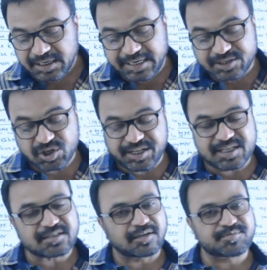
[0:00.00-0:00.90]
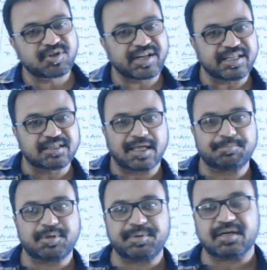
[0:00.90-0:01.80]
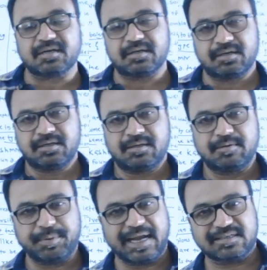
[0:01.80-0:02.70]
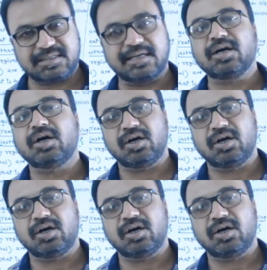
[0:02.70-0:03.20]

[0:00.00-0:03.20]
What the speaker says: condition is observed in the amphibian plants and